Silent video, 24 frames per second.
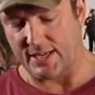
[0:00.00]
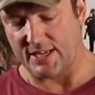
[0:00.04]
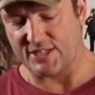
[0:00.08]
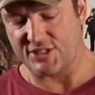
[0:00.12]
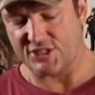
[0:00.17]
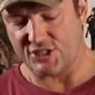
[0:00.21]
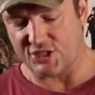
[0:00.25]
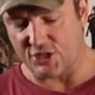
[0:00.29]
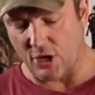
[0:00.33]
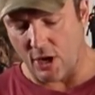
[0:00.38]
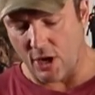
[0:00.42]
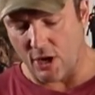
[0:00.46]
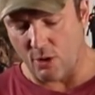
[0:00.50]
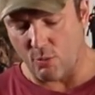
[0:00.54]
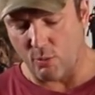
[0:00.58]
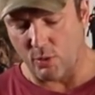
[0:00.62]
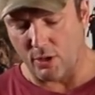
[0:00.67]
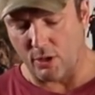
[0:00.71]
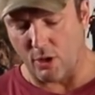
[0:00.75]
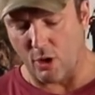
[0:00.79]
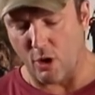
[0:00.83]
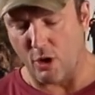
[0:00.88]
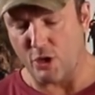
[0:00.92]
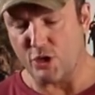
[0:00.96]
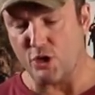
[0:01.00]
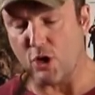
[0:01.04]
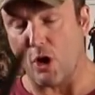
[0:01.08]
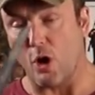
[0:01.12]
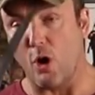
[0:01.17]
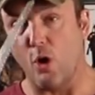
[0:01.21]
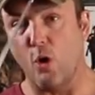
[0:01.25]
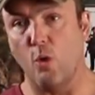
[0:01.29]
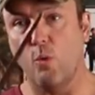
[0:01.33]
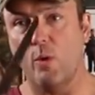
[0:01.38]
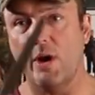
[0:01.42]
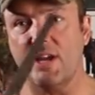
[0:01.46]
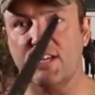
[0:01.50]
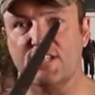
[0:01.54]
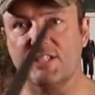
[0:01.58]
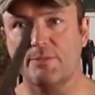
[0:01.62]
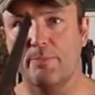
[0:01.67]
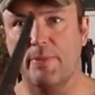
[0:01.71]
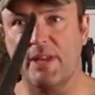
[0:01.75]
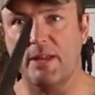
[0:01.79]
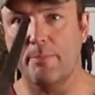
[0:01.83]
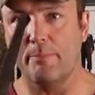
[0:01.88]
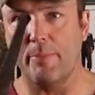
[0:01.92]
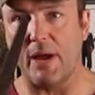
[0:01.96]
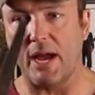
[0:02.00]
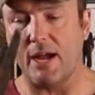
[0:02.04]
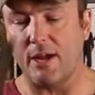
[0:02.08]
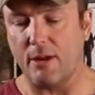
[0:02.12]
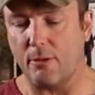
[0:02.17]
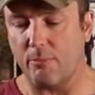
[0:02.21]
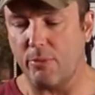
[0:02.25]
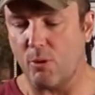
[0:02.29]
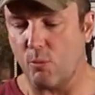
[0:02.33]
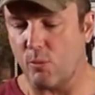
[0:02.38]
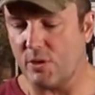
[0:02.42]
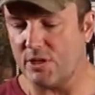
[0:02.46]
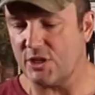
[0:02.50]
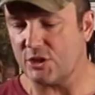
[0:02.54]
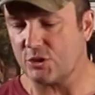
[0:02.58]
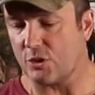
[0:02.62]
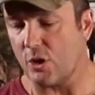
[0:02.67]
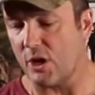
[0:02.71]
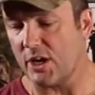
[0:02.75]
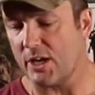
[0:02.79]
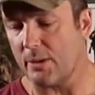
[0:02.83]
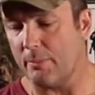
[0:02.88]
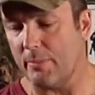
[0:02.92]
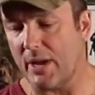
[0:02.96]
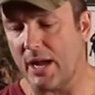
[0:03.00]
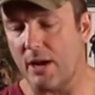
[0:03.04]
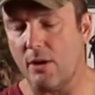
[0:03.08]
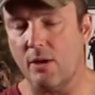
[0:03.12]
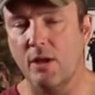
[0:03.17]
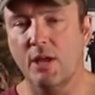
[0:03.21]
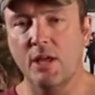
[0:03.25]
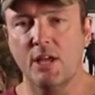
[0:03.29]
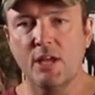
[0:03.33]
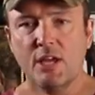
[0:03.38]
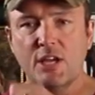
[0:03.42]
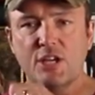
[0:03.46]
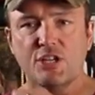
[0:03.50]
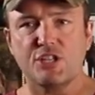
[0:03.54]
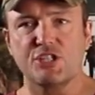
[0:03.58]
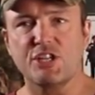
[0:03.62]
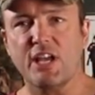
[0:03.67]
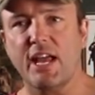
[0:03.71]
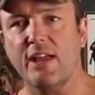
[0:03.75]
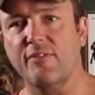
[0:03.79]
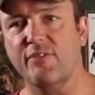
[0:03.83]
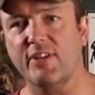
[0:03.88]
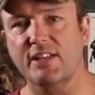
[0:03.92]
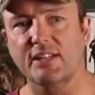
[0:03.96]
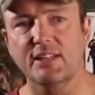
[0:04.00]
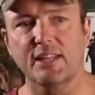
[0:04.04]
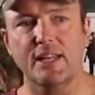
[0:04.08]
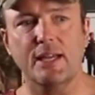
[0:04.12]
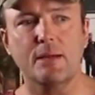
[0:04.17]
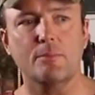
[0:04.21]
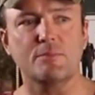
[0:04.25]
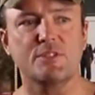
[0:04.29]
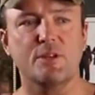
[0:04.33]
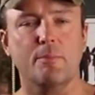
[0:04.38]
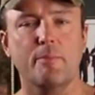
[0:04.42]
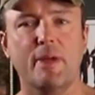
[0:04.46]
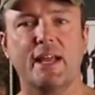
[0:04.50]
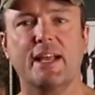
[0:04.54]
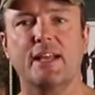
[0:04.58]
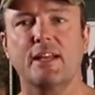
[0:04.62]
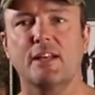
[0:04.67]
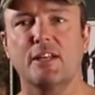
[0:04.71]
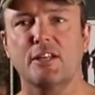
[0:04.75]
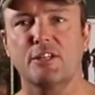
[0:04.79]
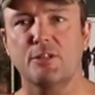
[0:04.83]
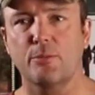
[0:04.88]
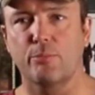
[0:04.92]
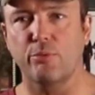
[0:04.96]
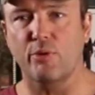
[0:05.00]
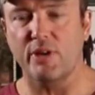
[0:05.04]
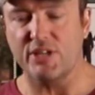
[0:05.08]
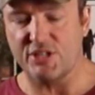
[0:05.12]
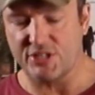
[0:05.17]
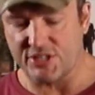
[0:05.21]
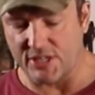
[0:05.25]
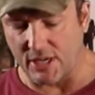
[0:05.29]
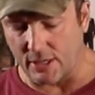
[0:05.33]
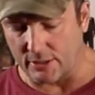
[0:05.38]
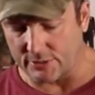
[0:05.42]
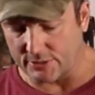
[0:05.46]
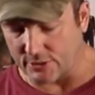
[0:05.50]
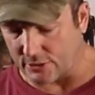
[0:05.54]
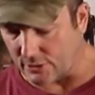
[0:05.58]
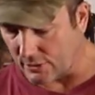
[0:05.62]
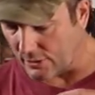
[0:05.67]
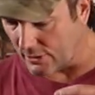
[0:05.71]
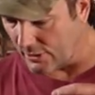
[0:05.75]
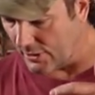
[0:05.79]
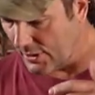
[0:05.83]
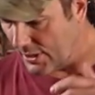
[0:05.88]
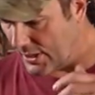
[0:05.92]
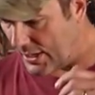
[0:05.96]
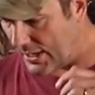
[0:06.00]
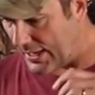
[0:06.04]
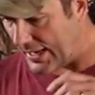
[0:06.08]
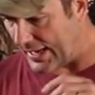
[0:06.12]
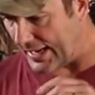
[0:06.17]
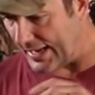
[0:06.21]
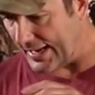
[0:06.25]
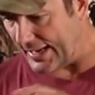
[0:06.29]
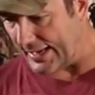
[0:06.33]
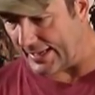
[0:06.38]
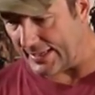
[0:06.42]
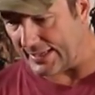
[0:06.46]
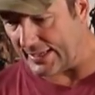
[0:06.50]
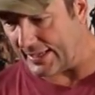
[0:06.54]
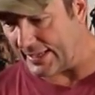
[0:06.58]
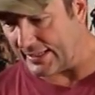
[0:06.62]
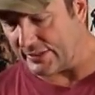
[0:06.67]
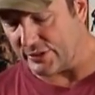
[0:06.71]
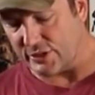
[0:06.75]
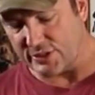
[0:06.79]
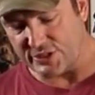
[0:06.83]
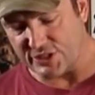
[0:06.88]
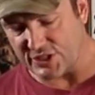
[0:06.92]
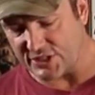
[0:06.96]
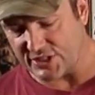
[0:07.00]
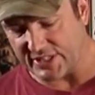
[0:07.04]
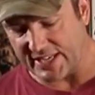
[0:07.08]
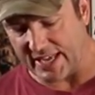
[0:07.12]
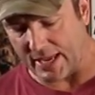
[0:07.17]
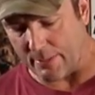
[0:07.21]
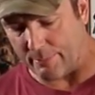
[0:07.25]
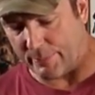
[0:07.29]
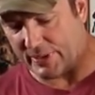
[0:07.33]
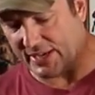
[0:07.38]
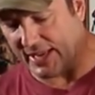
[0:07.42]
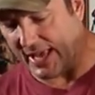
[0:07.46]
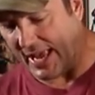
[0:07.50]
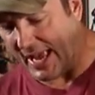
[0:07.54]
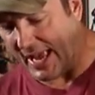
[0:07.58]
A saw will always be better, but when you're talking about shaving limbs and making a debris shelter, you just can't beat a